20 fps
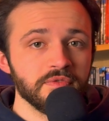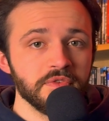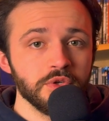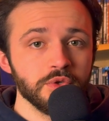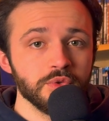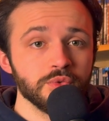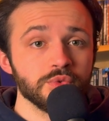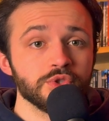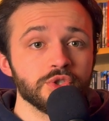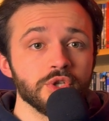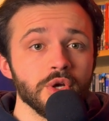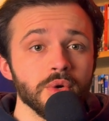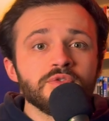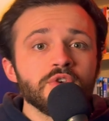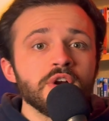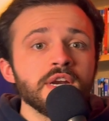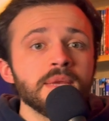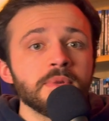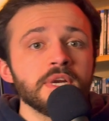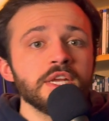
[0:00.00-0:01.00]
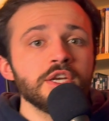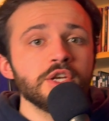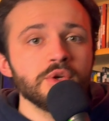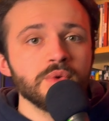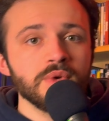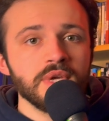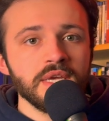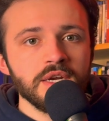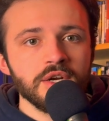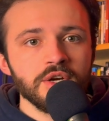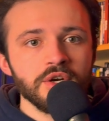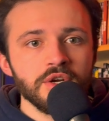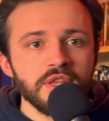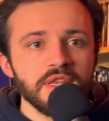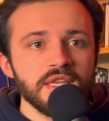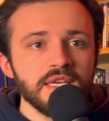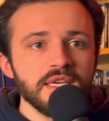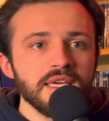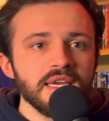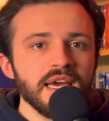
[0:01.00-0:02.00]
reviews. So for anybody new here,
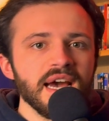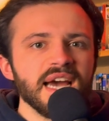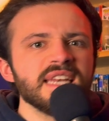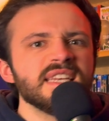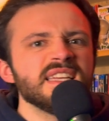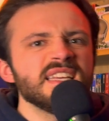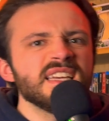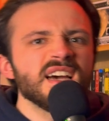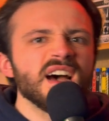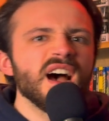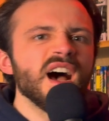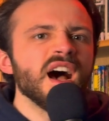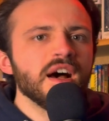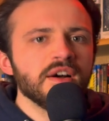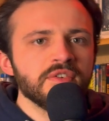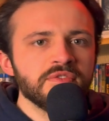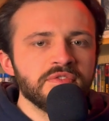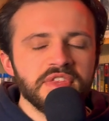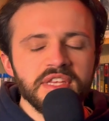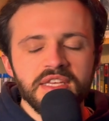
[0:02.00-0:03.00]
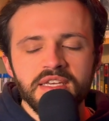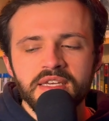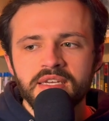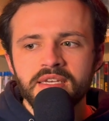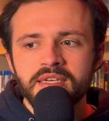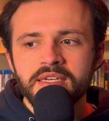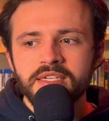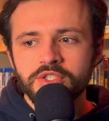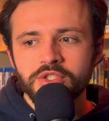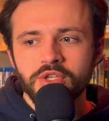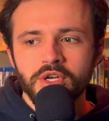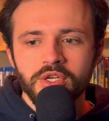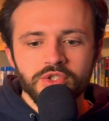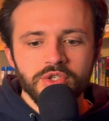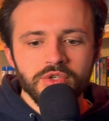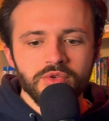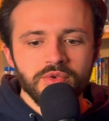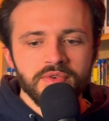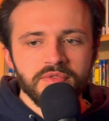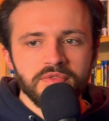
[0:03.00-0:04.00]
the idea of the
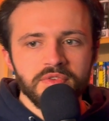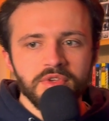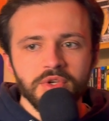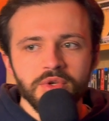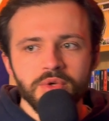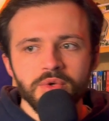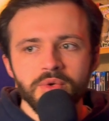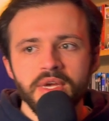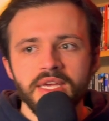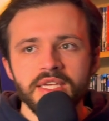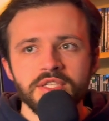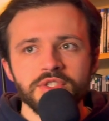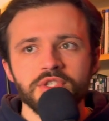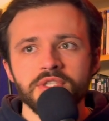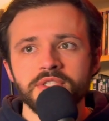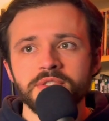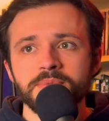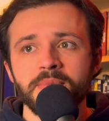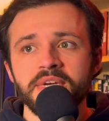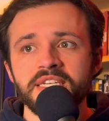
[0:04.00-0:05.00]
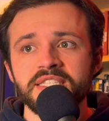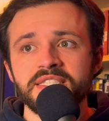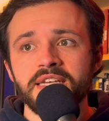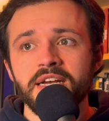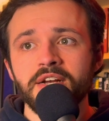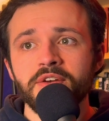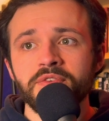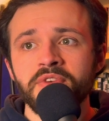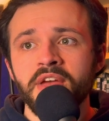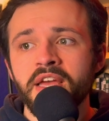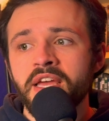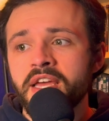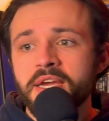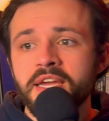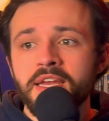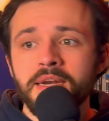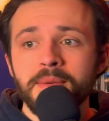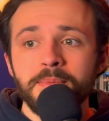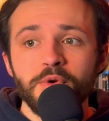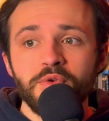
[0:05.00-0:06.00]
nostalgic review is just myself
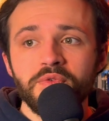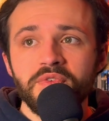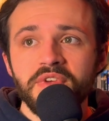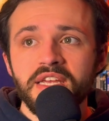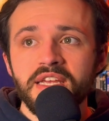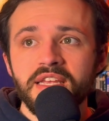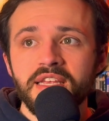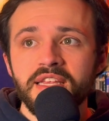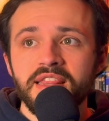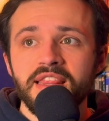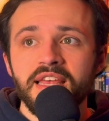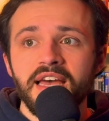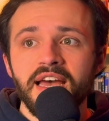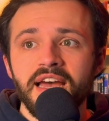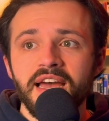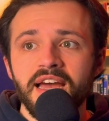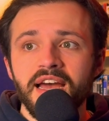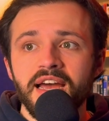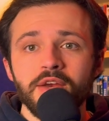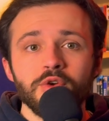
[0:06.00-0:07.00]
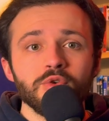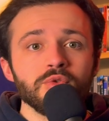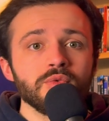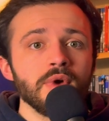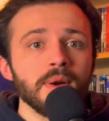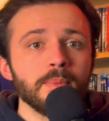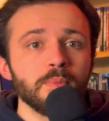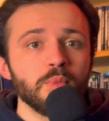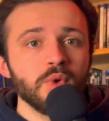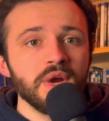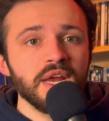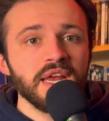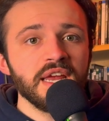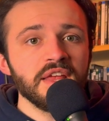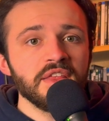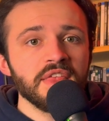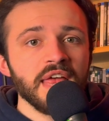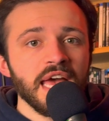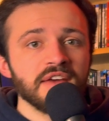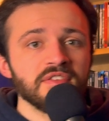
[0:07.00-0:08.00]
picking a movie that I grew up
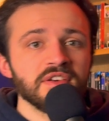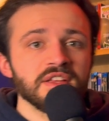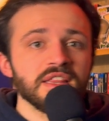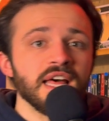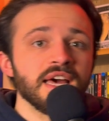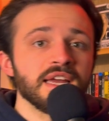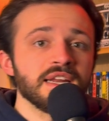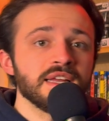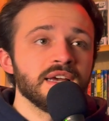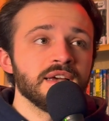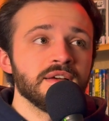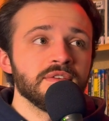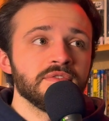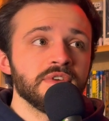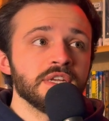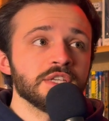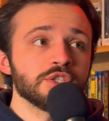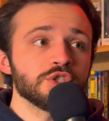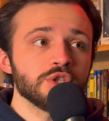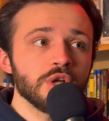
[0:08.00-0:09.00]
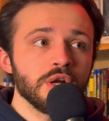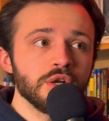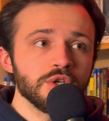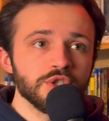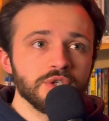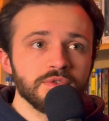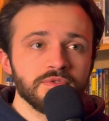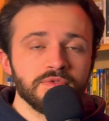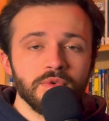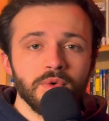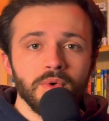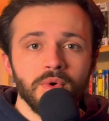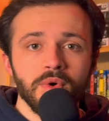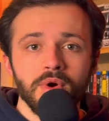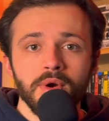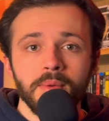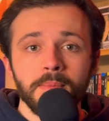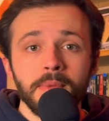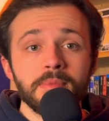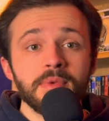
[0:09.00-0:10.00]
with, have a lot of nostalgia
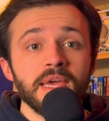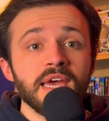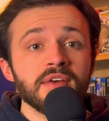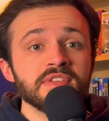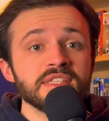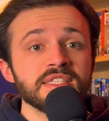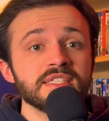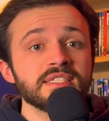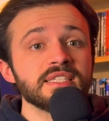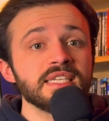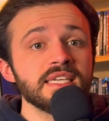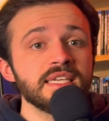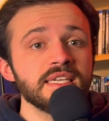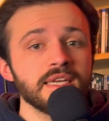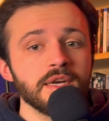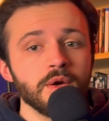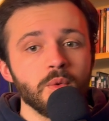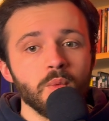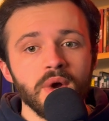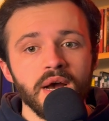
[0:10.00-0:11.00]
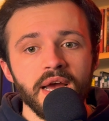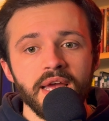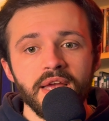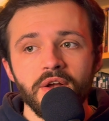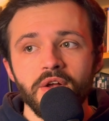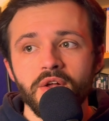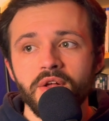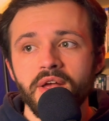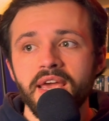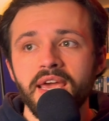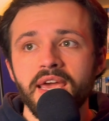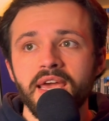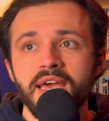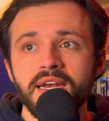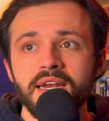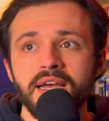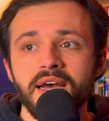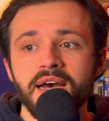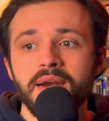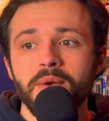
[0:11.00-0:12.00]
for, maybe haven't seen in a while,
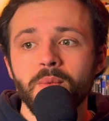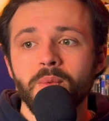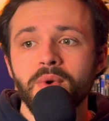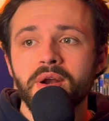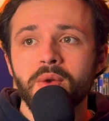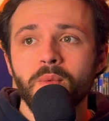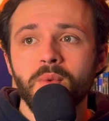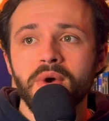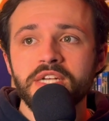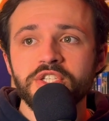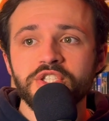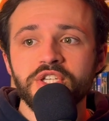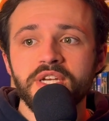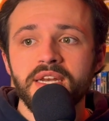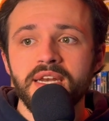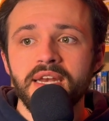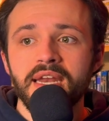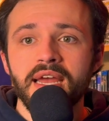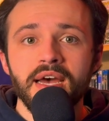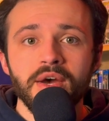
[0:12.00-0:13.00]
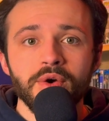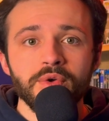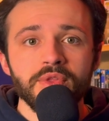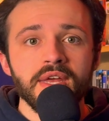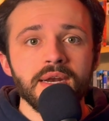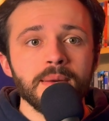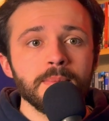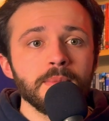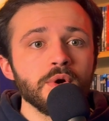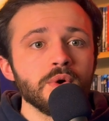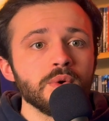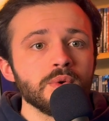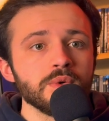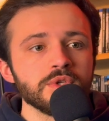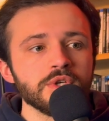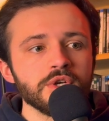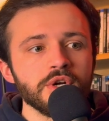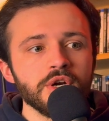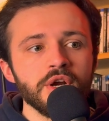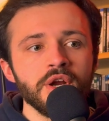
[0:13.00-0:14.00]
and kind of want to watch it now that I'm
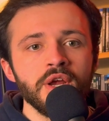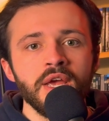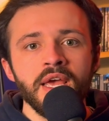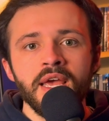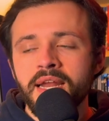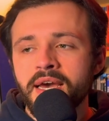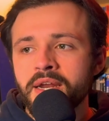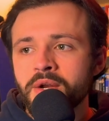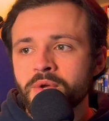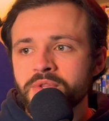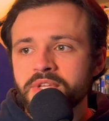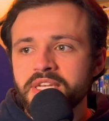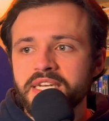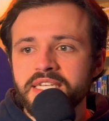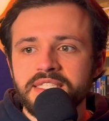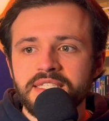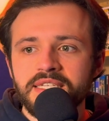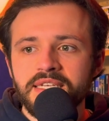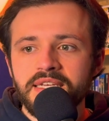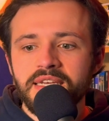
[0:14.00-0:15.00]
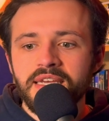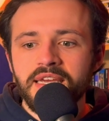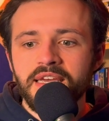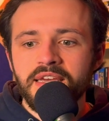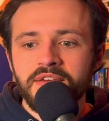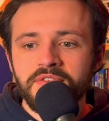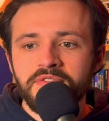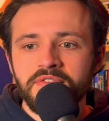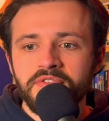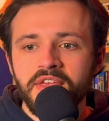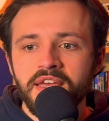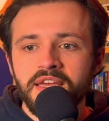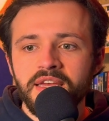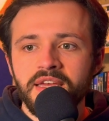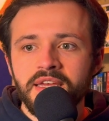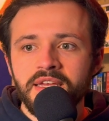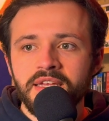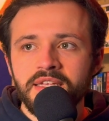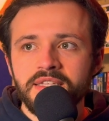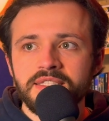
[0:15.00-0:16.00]
older, not only to see if
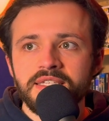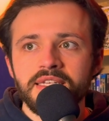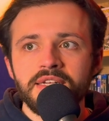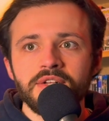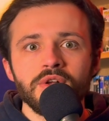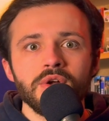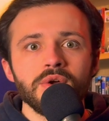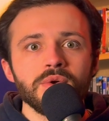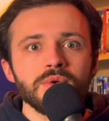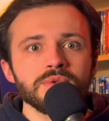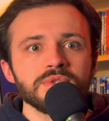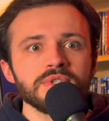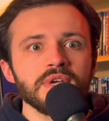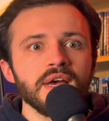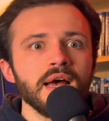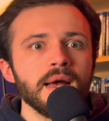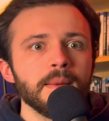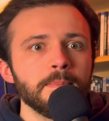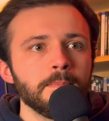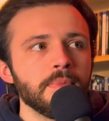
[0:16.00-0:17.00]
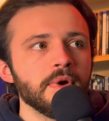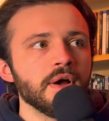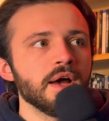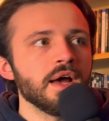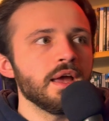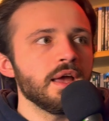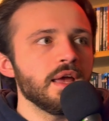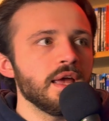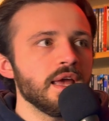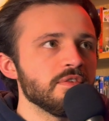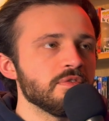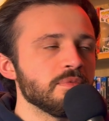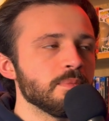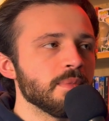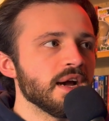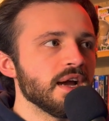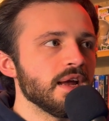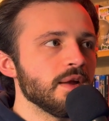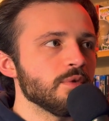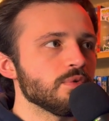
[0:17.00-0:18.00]
it still holds up, but if
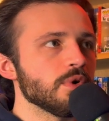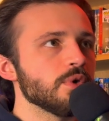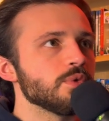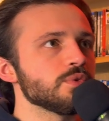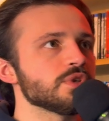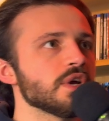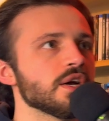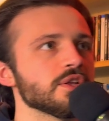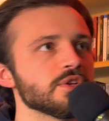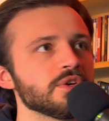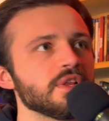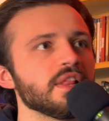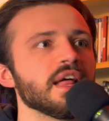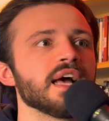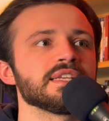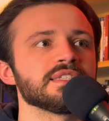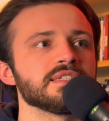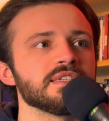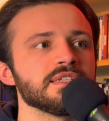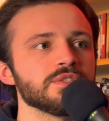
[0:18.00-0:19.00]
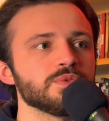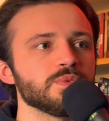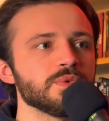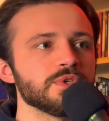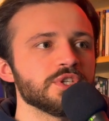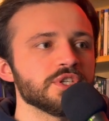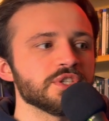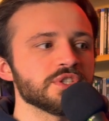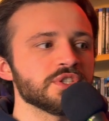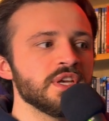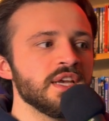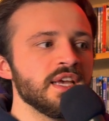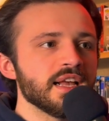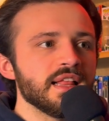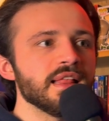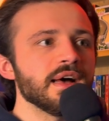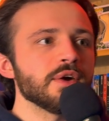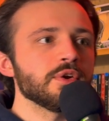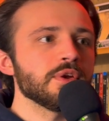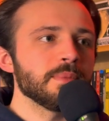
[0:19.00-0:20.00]
my rose-colored glasses were just
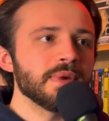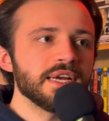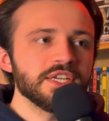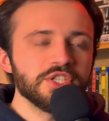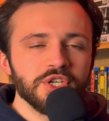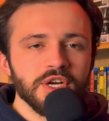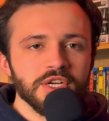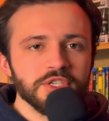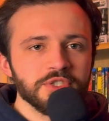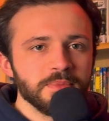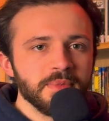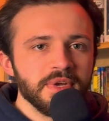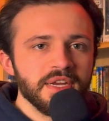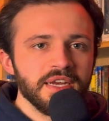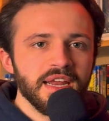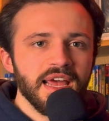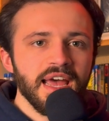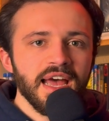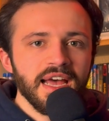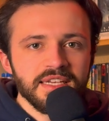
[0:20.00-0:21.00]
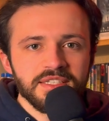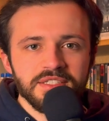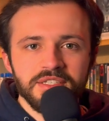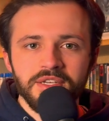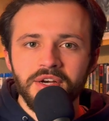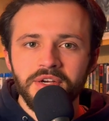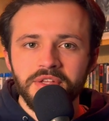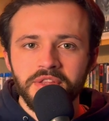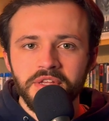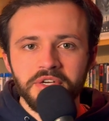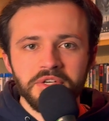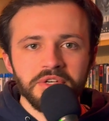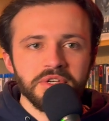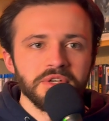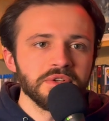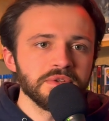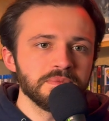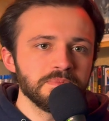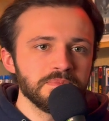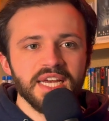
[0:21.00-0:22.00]
clouding my judgment as young
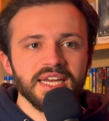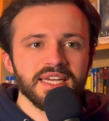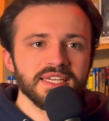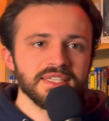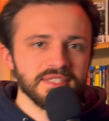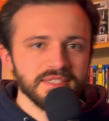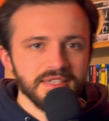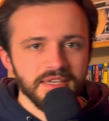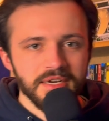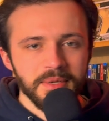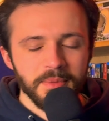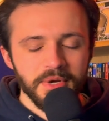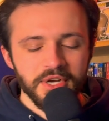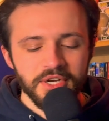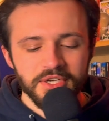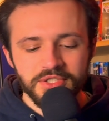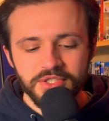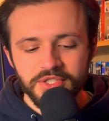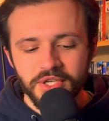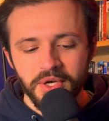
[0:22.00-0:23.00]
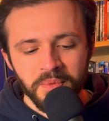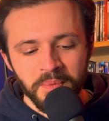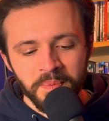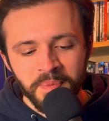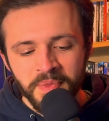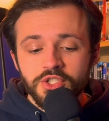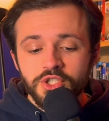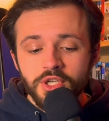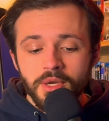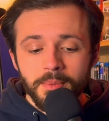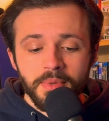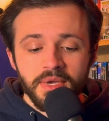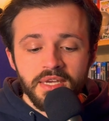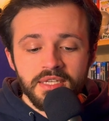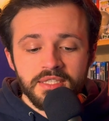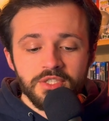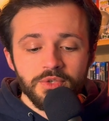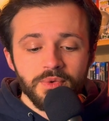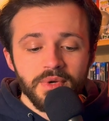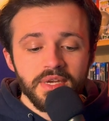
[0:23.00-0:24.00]
little ZakIsCinema. So let's jump
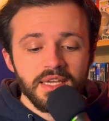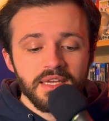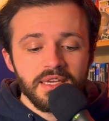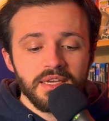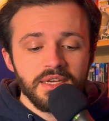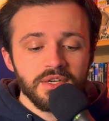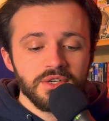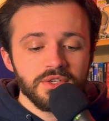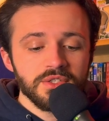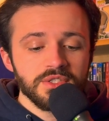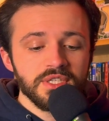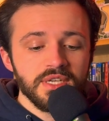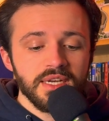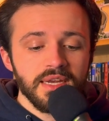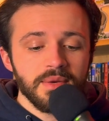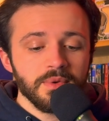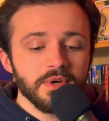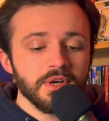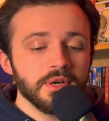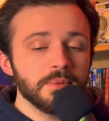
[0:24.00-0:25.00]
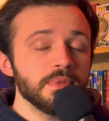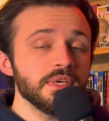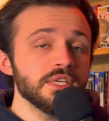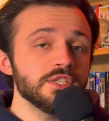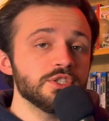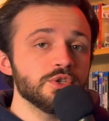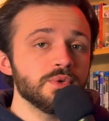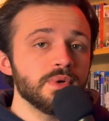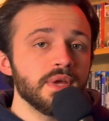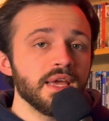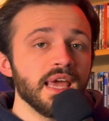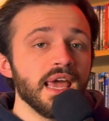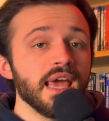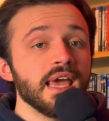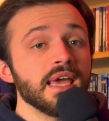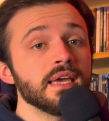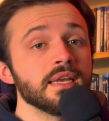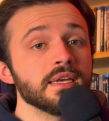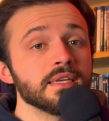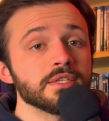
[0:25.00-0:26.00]
into it here. Today we're going to be doing
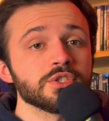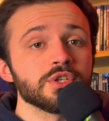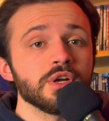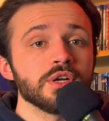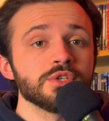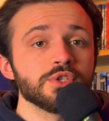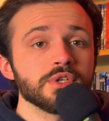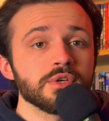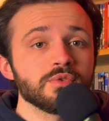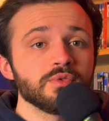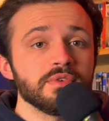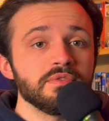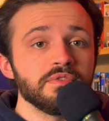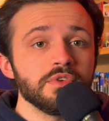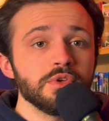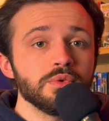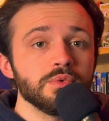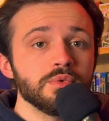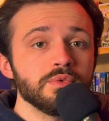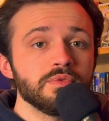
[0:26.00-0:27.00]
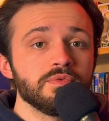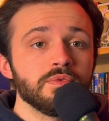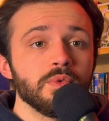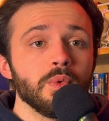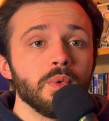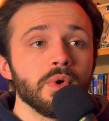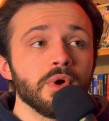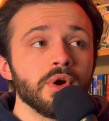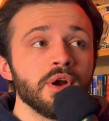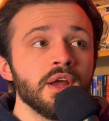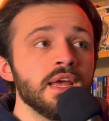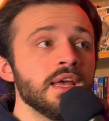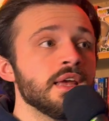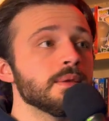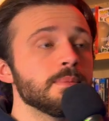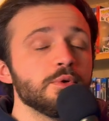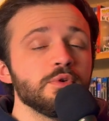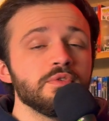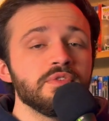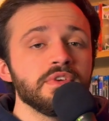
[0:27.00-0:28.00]
a nostalgic review for the
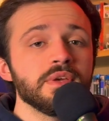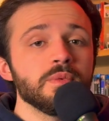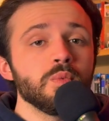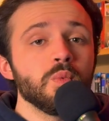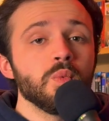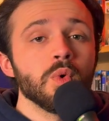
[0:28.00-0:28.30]
movie